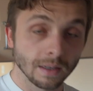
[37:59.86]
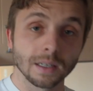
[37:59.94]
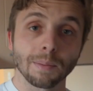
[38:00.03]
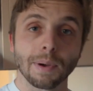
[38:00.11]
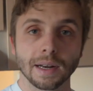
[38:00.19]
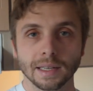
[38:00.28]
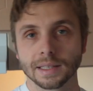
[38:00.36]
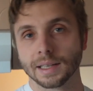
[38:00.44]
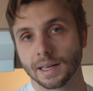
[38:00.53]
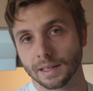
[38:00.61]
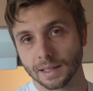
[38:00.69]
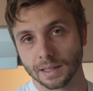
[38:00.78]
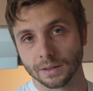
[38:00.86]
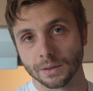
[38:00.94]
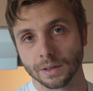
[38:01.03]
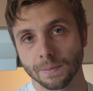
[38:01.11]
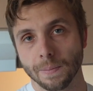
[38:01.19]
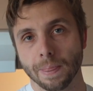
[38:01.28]
the kind of
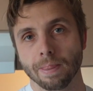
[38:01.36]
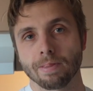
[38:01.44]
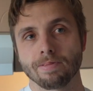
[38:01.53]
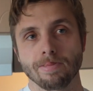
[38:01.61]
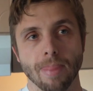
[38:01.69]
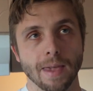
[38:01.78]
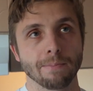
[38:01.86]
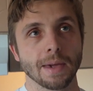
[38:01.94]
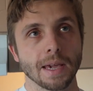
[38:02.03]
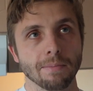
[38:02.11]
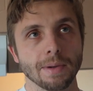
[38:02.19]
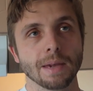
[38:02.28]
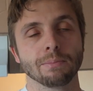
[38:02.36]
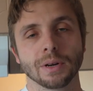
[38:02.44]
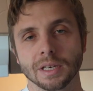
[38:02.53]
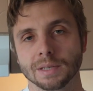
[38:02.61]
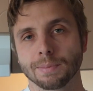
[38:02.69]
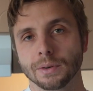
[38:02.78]
landlord, they may be
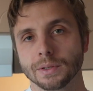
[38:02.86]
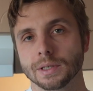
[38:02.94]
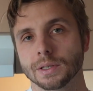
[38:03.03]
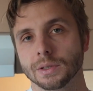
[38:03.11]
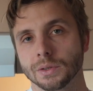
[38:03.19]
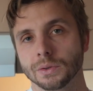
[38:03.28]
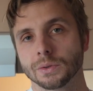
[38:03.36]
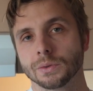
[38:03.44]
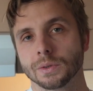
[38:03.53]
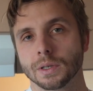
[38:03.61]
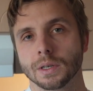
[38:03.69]
predisposed to,